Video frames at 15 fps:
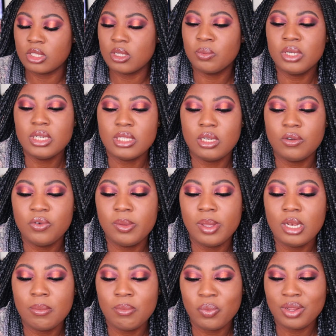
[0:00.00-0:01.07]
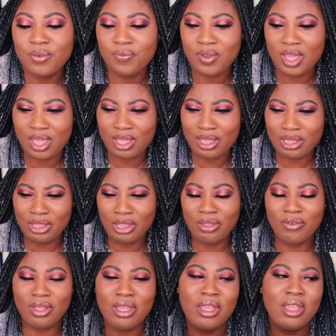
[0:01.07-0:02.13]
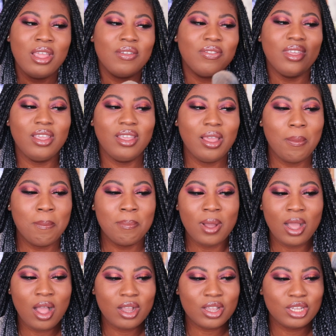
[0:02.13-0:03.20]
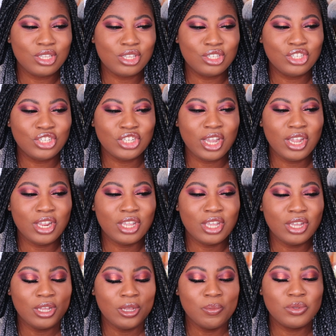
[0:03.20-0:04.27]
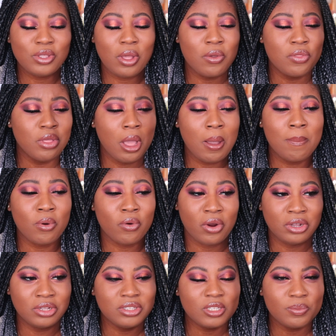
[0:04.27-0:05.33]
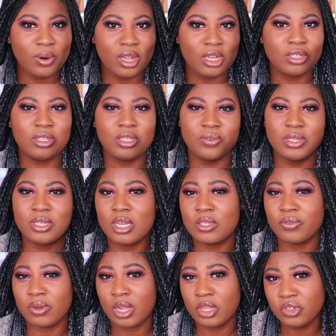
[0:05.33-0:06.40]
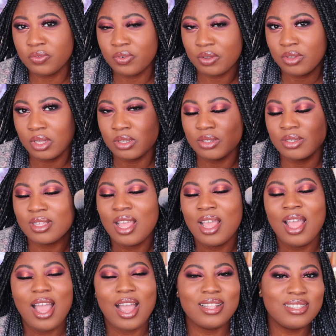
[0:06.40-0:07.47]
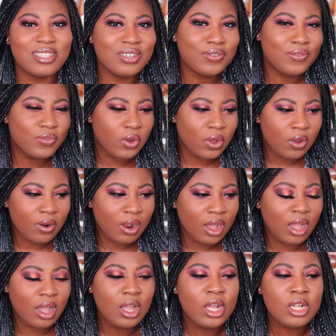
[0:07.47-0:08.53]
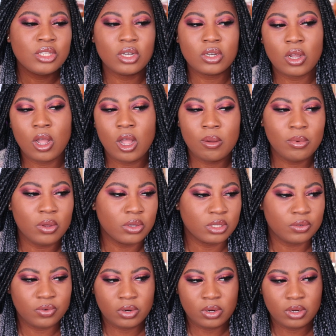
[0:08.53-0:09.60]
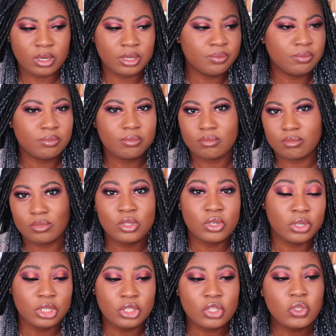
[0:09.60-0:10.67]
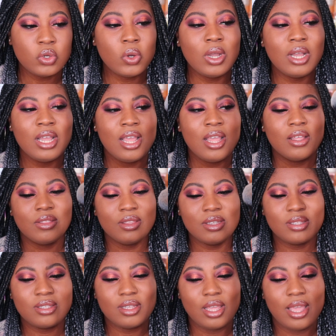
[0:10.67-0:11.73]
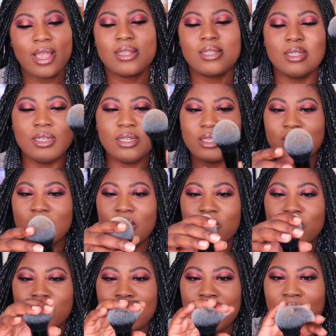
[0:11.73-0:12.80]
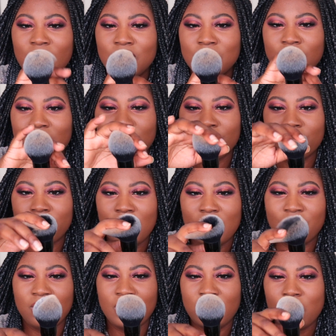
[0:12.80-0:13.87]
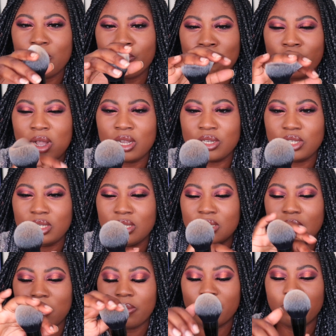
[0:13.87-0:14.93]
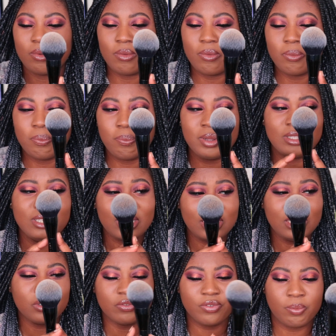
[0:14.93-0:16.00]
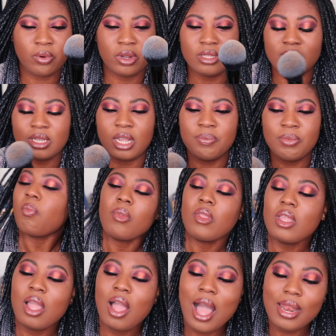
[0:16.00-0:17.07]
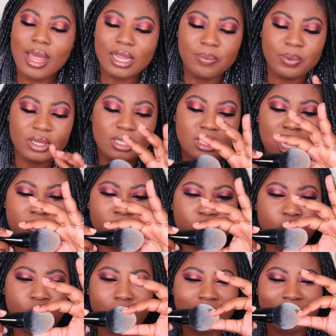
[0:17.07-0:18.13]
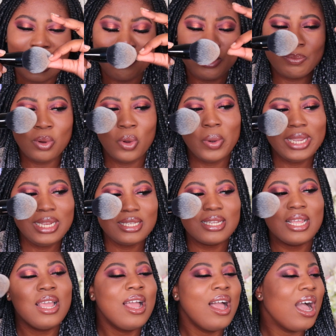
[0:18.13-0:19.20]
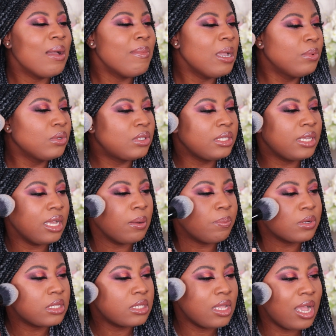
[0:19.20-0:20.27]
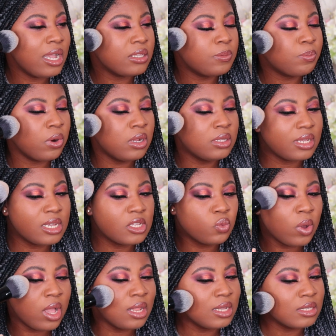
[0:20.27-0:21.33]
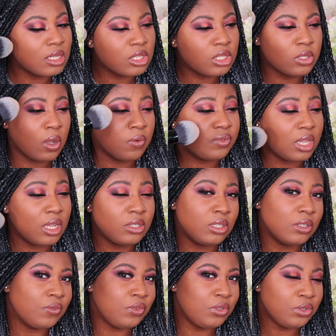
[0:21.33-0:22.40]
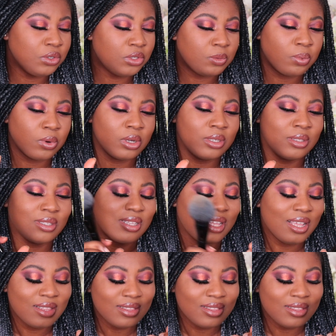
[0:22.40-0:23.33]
So I'm gonna start off with my number 1 fave, the Marc Jacobs The Bronze Brush. This retails for $105 at Sephora.com or Sephora, you know, in store. This excellent round fluffy brush is particularly good for bronzer. I like it because it comes to a tapered point. I'm able to get a precise bronze as well as a soft diffuse bronze.